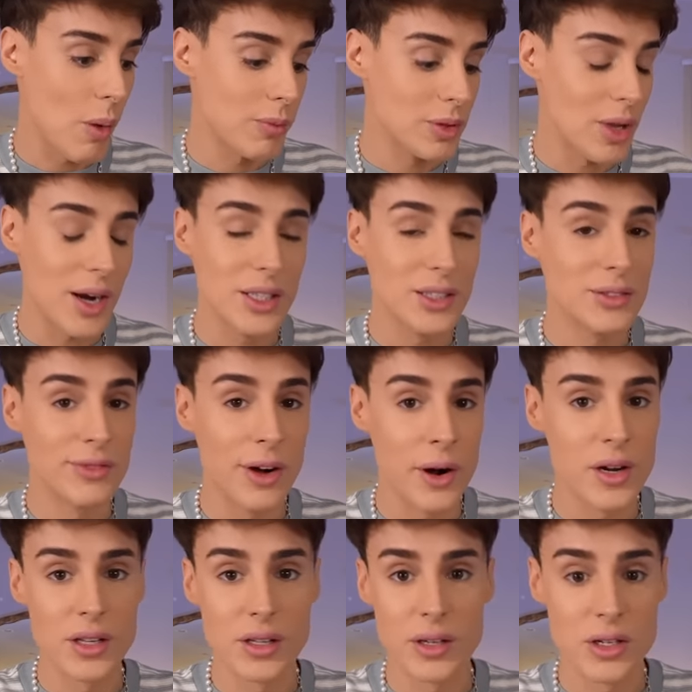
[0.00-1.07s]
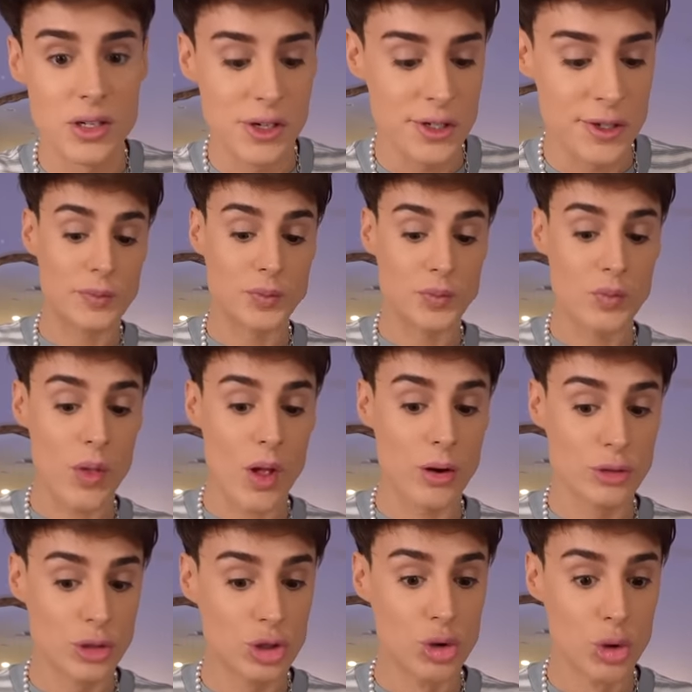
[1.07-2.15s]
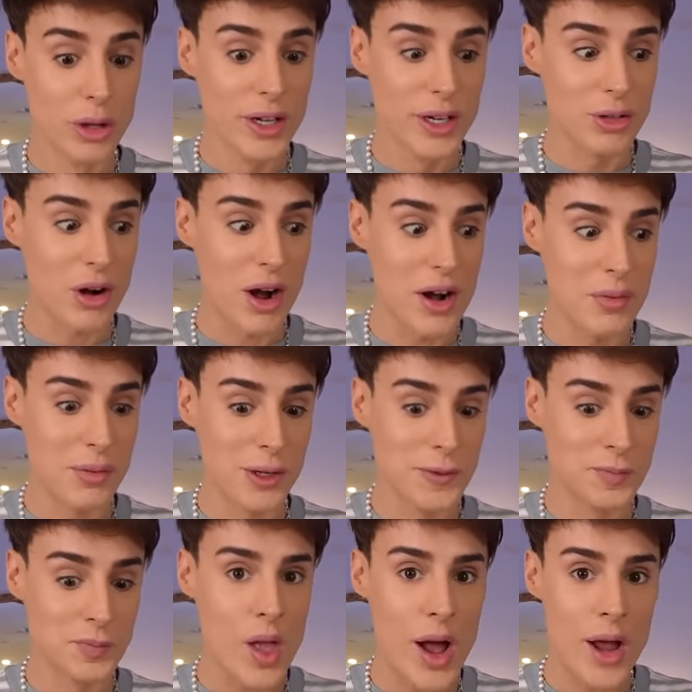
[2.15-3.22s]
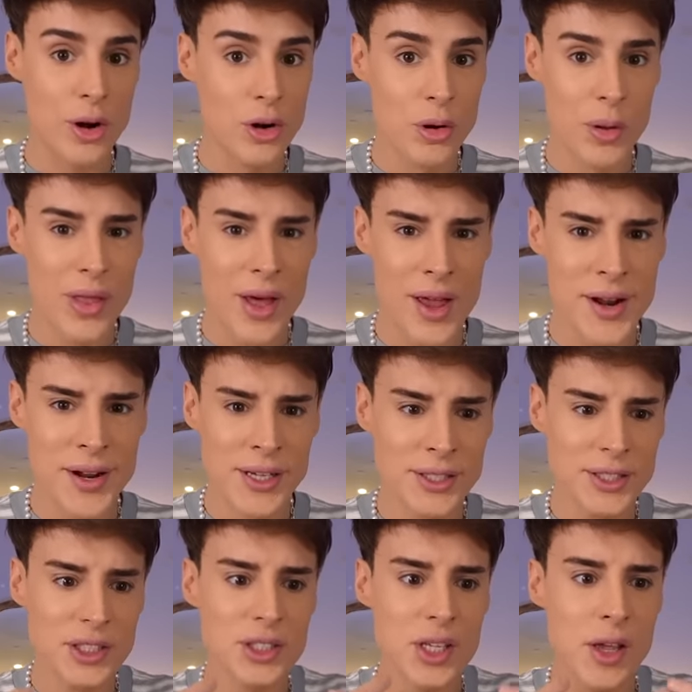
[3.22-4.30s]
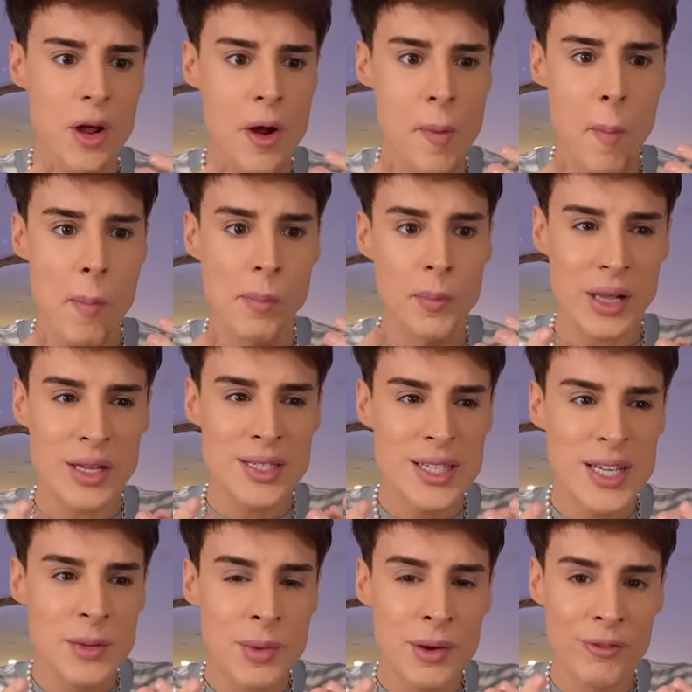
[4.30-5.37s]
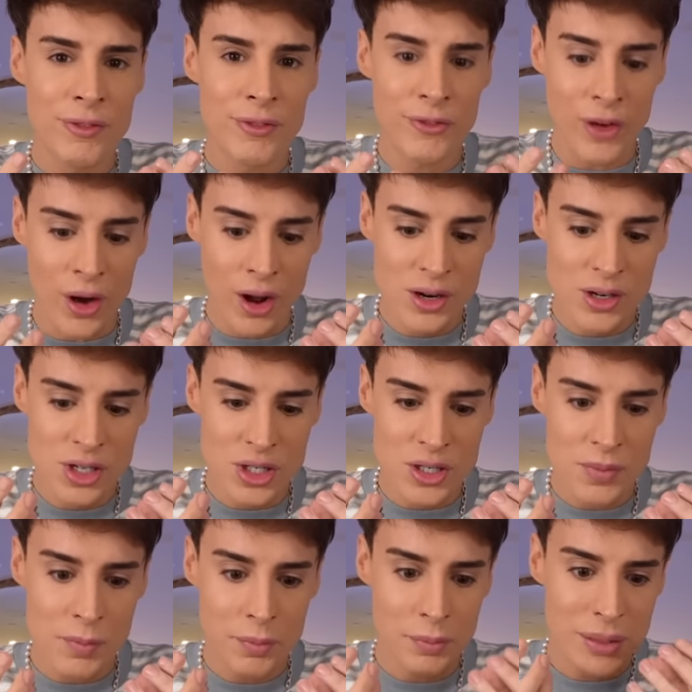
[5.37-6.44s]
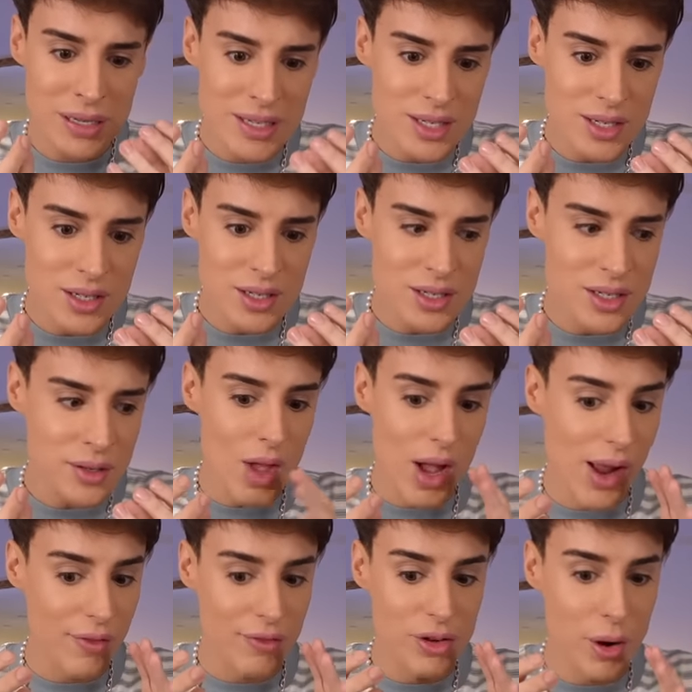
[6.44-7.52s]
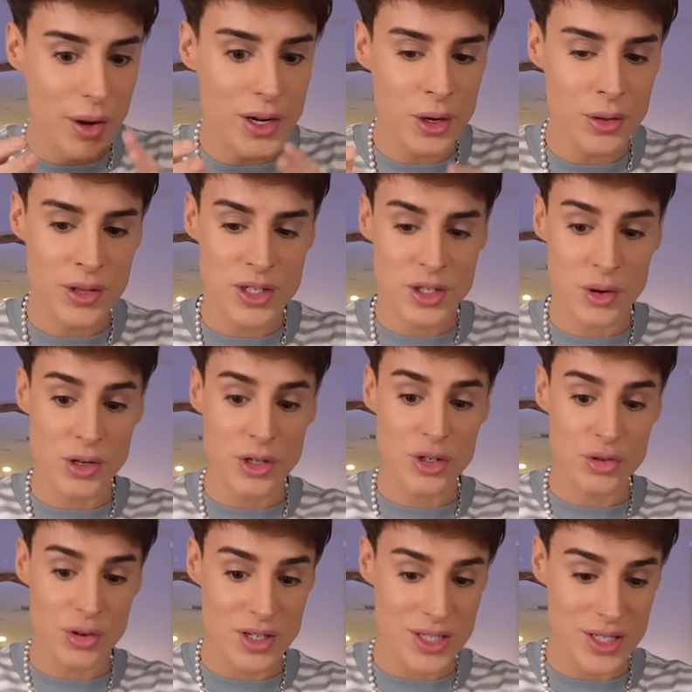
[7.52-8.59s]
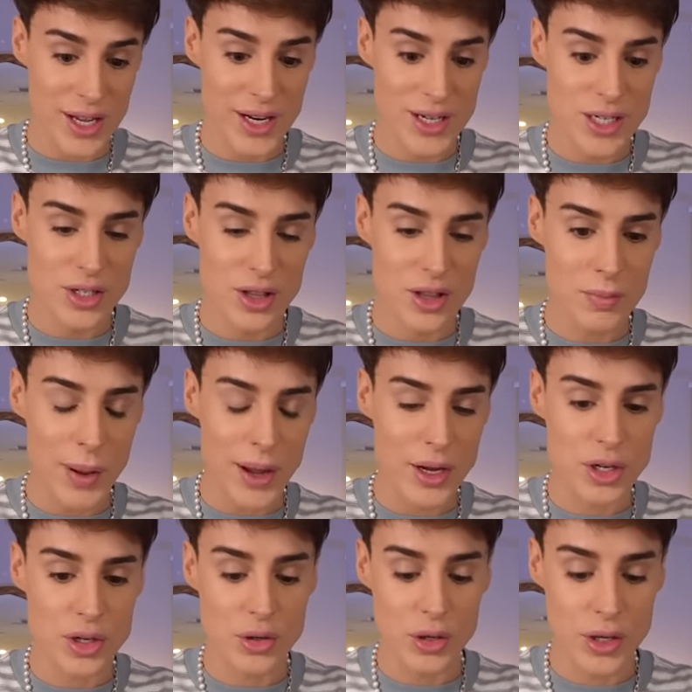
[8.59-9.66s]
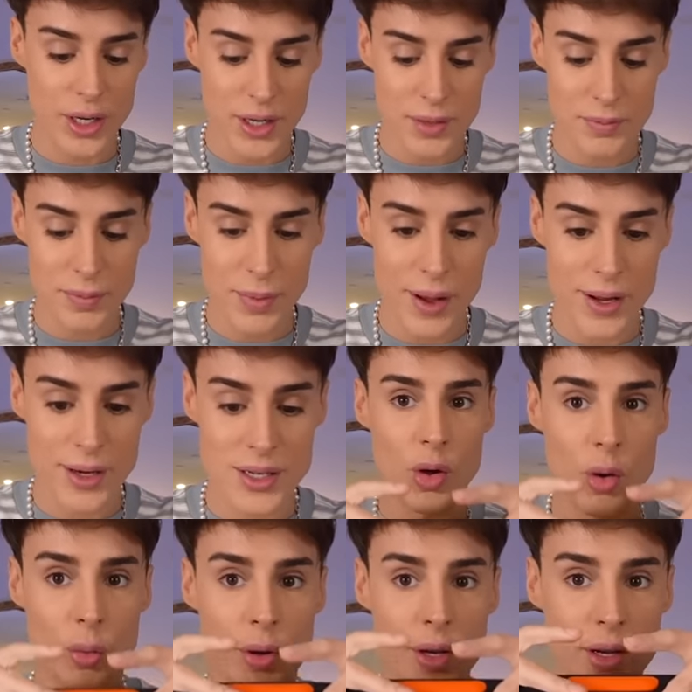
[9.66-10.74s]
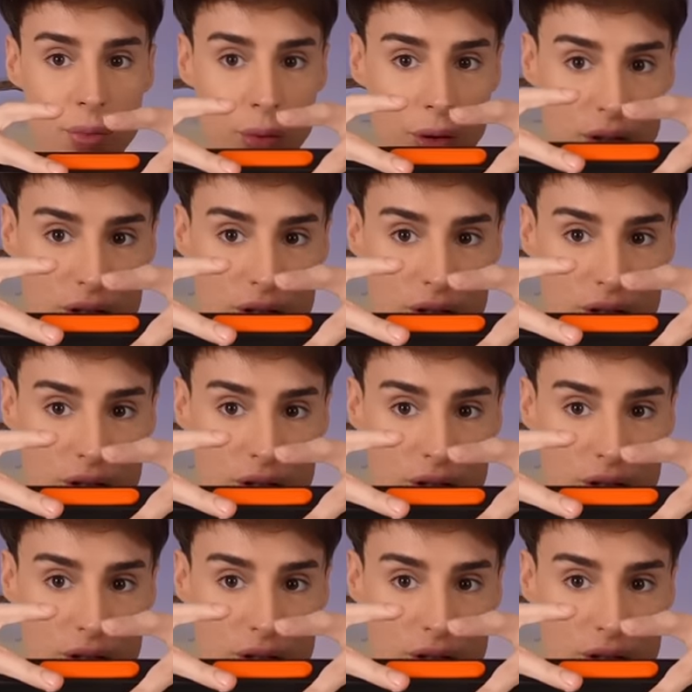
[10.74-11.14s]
That is very delicious. Truly incredible. I don't know what that is. It's like a cinnamon fudge pieces. I have no idea how this is going to translate into the baked cookie, but we will